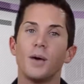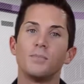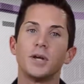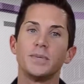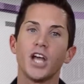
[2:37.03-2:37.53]

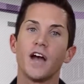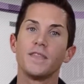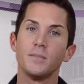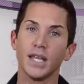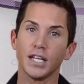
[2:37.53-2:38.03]
But beyond
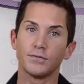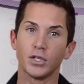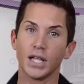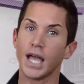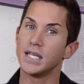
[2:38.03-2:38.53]
the
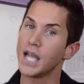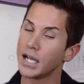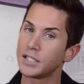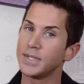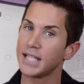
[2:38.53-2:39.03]
meaningful and
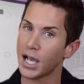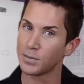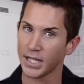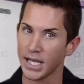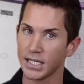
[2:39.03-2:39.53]
not to be
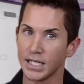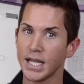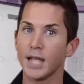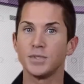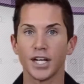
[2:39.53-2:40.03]
downplayed
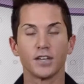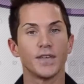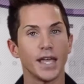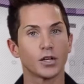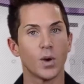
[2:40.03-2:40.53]
name check of
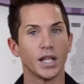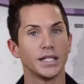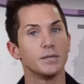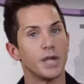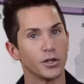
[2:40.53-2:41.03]
gay
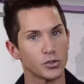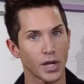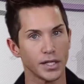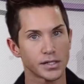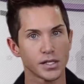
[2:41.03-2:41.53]
equality and marriage
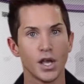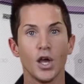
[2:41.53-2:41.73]
rights